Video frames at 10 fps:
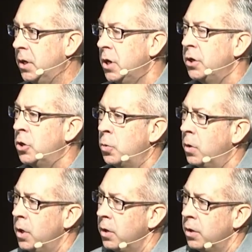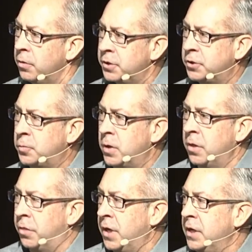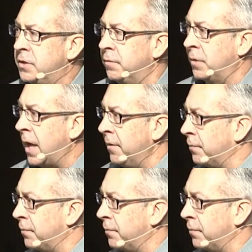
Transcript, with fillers: You know, this is one of the things of life.